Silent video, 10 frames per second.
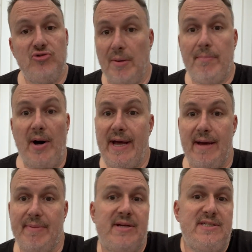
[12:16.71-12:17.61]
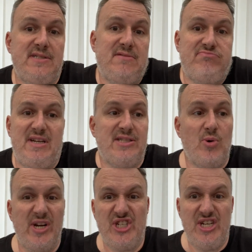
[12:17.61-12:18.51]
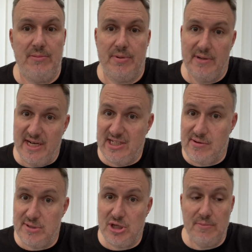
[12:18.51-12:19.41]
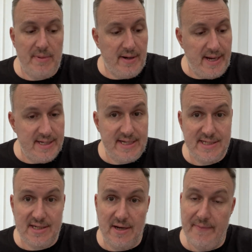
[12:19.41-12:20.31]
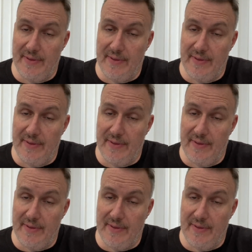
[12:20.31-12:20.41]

and buy it because it's it's quite cheap and it's from a supermarket, Tesco.